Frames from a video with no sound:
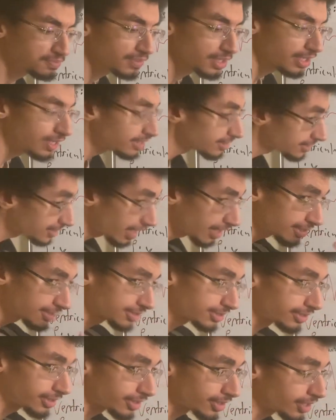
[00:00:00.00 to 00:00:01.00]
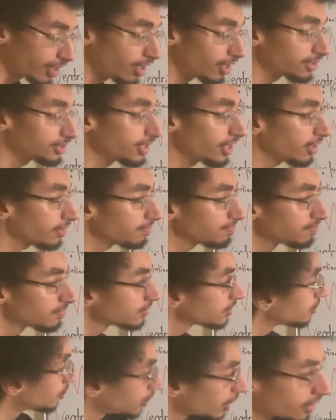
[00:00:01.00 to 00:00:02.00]
in sinus tachycardia,
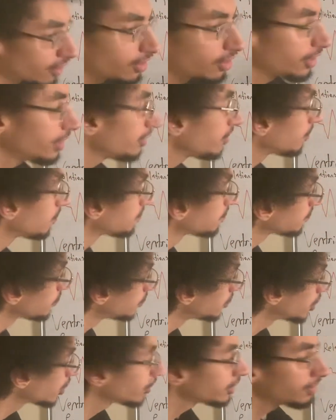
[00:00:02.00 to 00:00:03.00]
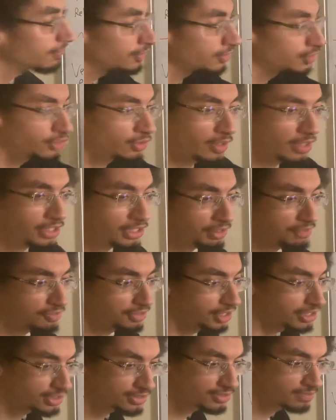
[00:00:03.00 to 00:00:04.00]
generally you don't even do any of
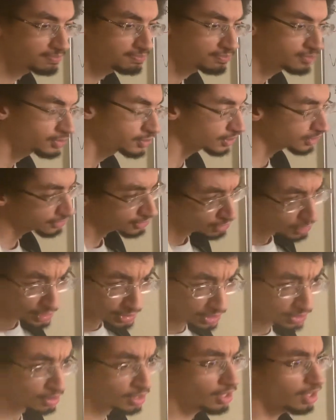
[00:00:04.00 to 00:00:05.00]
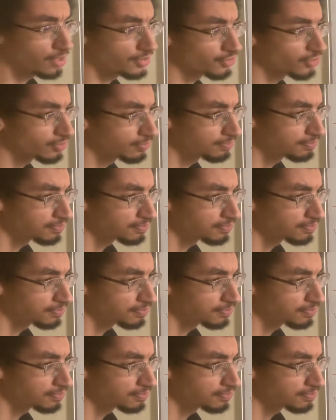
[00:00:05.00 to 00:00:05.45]
this. You just treat the cause.